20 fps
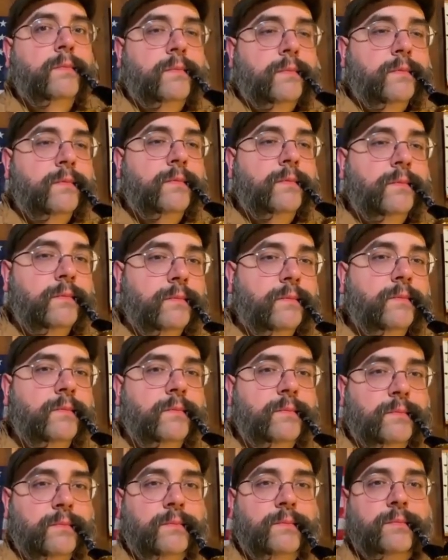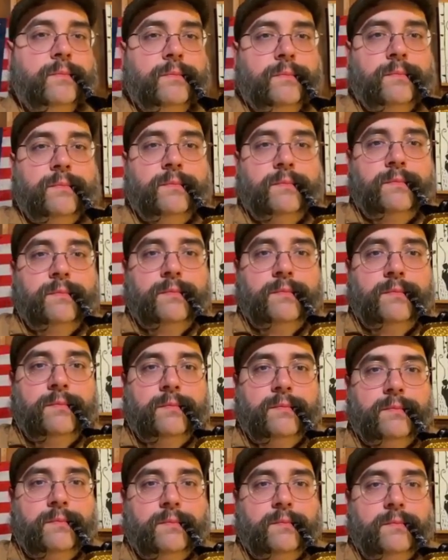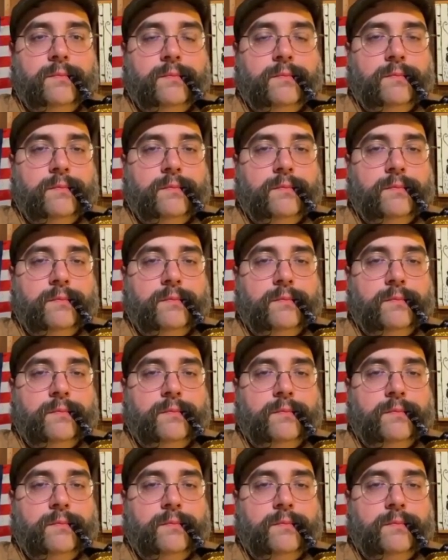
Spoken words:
The person shown says nothing.